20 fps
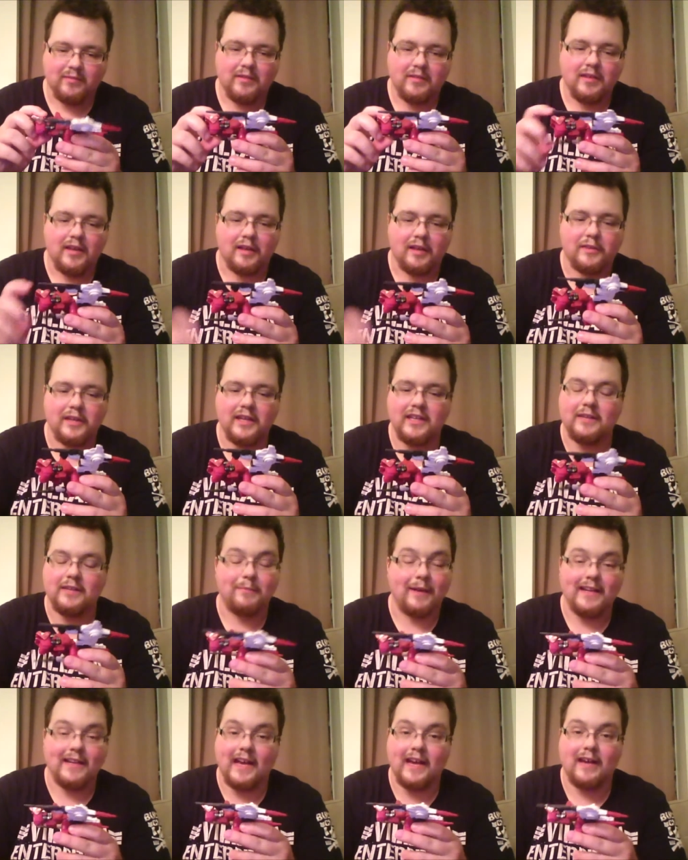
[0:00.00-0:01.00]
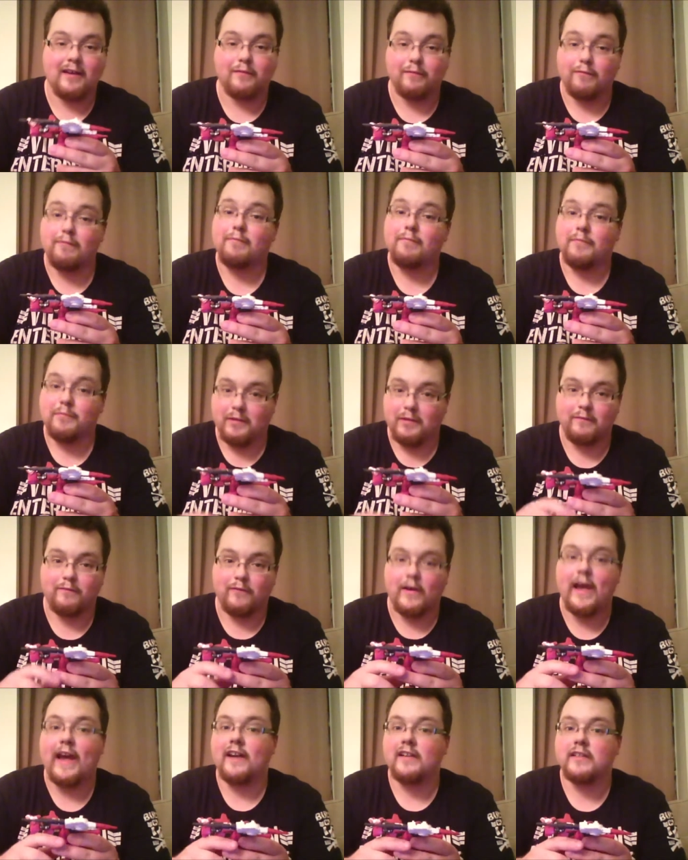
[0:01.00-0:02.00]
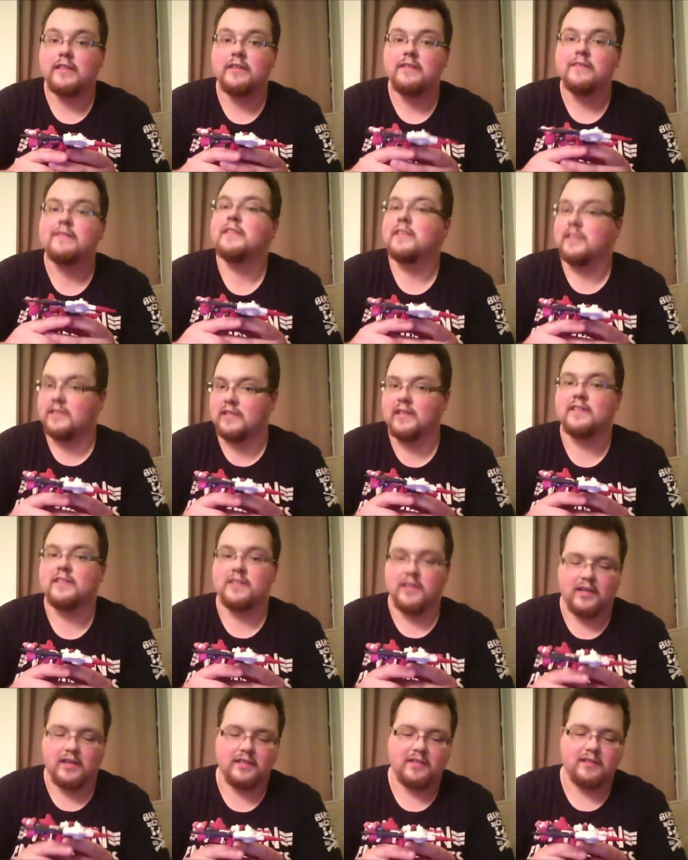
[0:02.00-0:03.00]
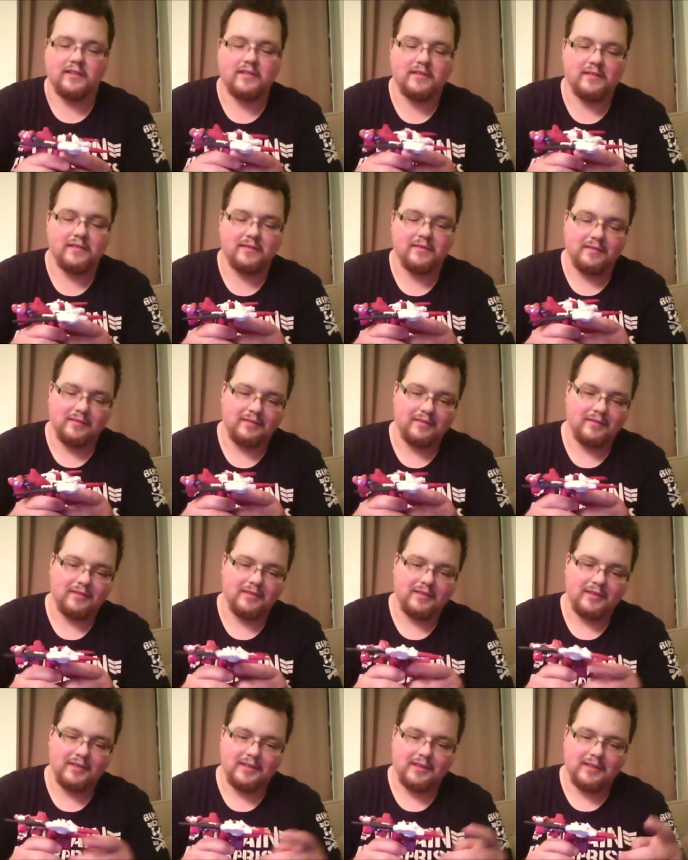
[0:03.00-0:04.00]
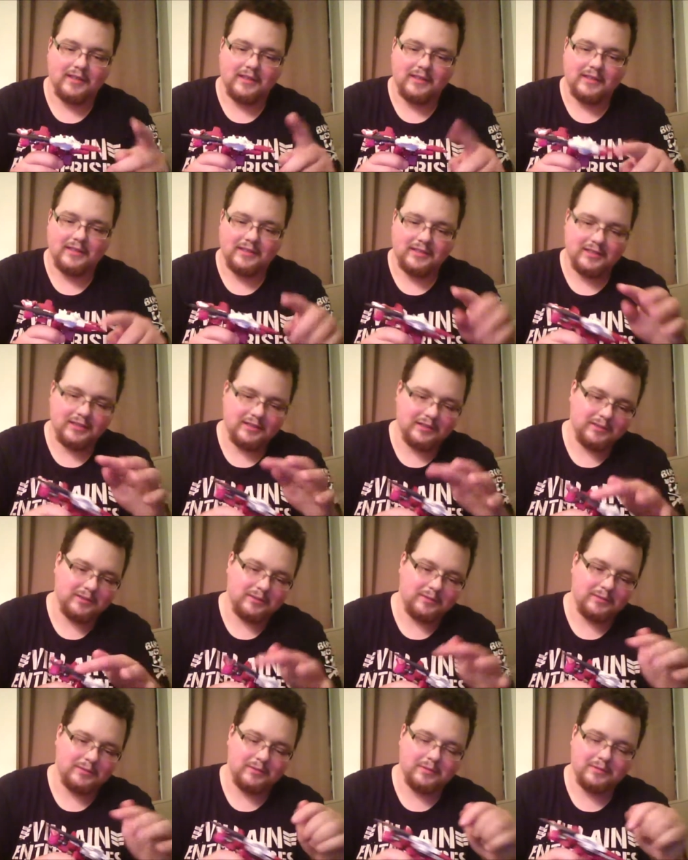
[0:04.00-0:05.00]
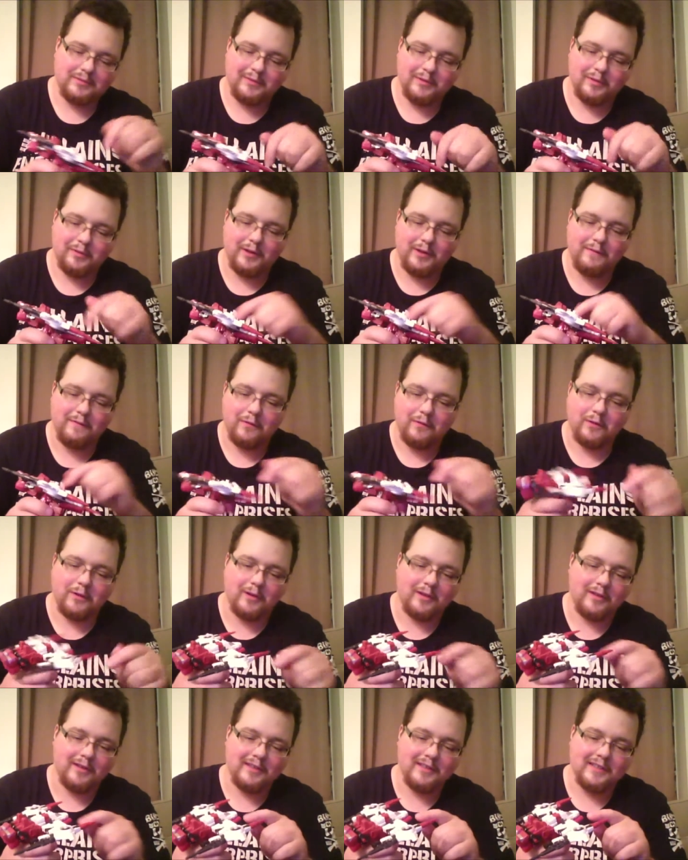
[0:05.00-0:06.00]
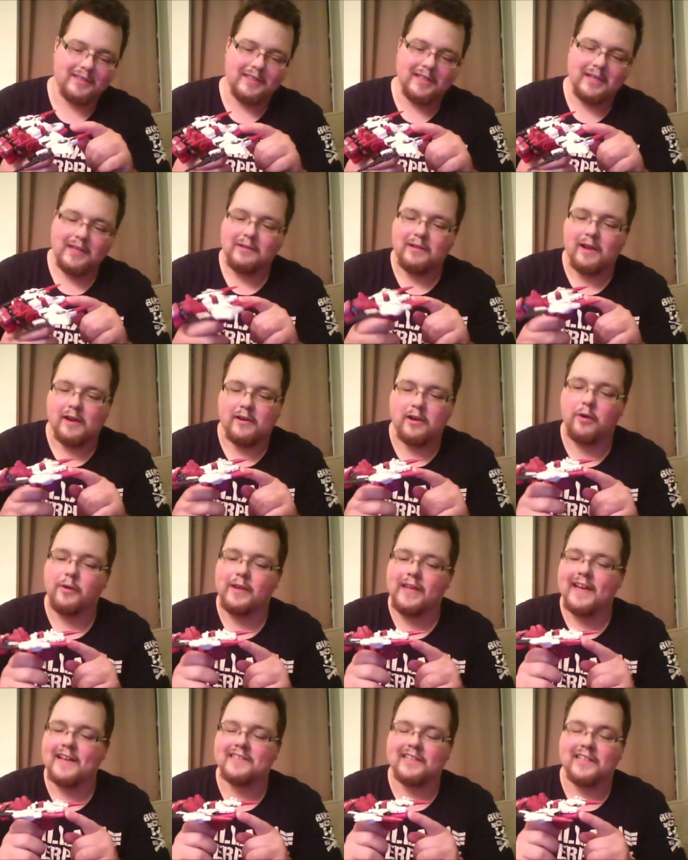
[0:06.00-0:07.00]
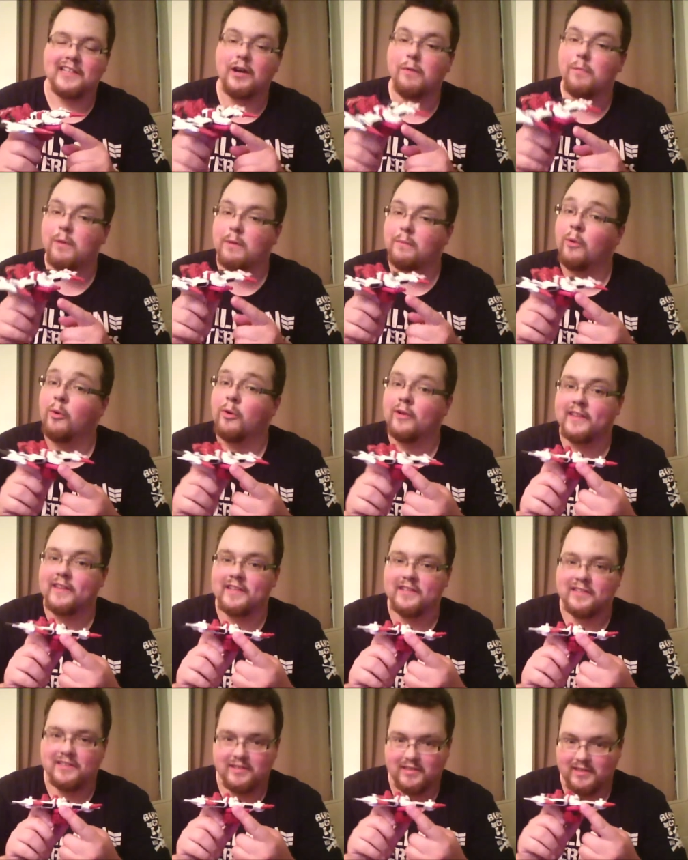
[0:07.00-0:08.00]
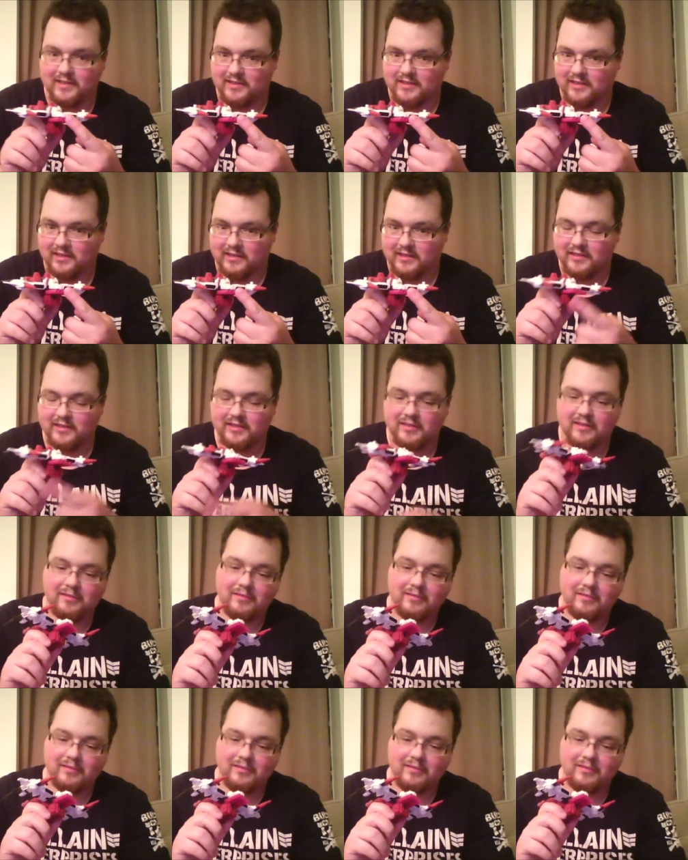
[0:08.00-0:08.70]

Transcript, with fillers: I think he might have, in fact, six guns. Two, three, four. Uh, no, he has a little bit more than six guns.